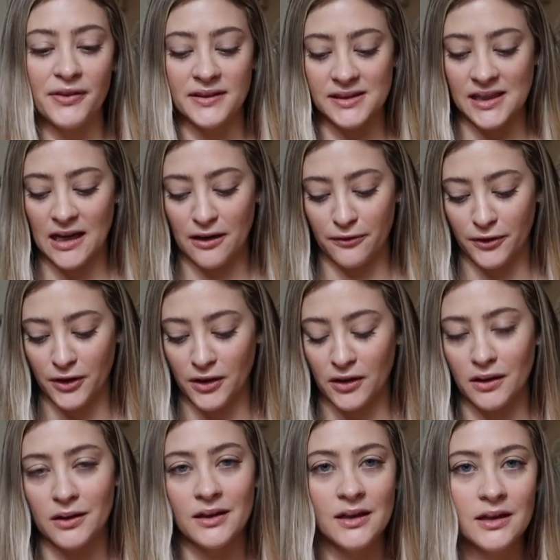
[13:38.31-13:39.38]
That's kind of
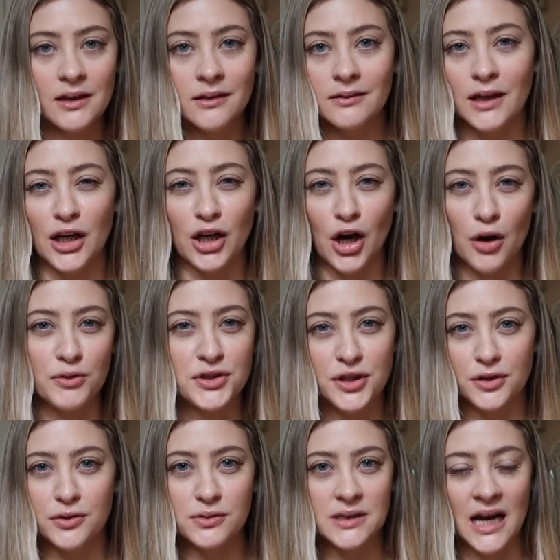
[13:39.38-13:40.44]
her like go
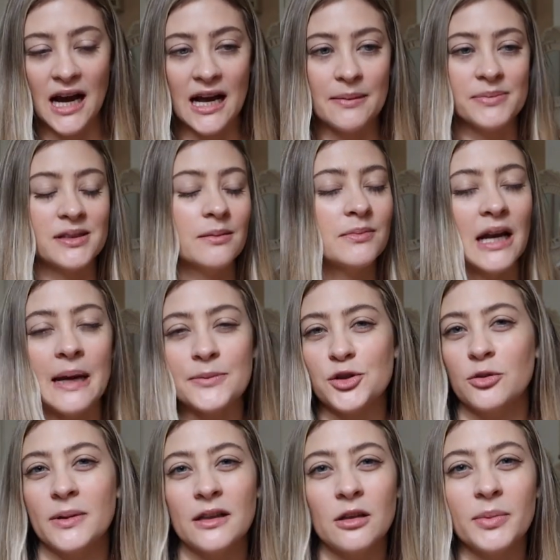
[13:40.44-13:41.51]
to time. Sometimes
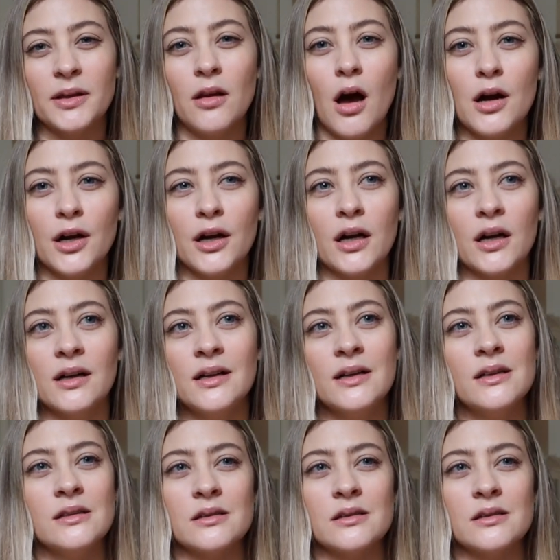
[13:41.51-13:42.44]
it'll be a little bit longer.